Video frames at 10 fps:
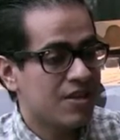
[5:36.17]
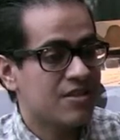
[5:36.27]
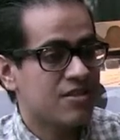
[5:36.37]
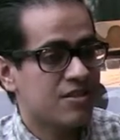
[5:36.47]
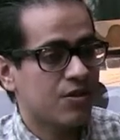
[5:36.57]

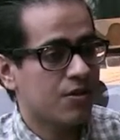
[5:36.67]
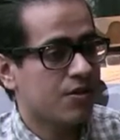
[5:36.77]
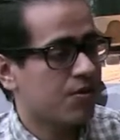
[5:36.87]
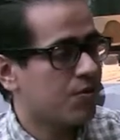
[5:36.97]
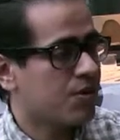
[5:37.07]
is still
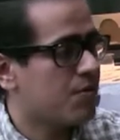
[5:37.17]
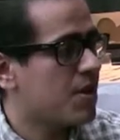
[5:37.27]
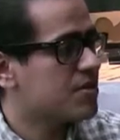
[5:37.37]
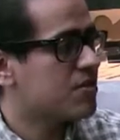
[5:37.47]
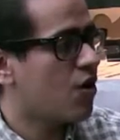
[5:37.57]
one of the
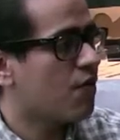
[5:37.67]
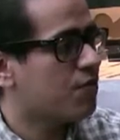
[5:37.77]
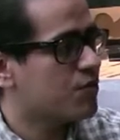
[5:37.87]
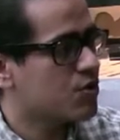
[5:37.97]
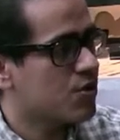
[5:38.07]
best golf
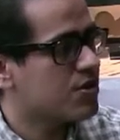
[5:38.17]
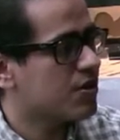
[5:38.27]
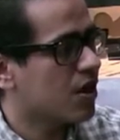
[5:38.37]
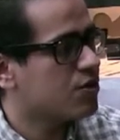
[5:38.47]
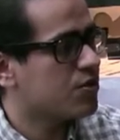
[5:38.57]
resorts in the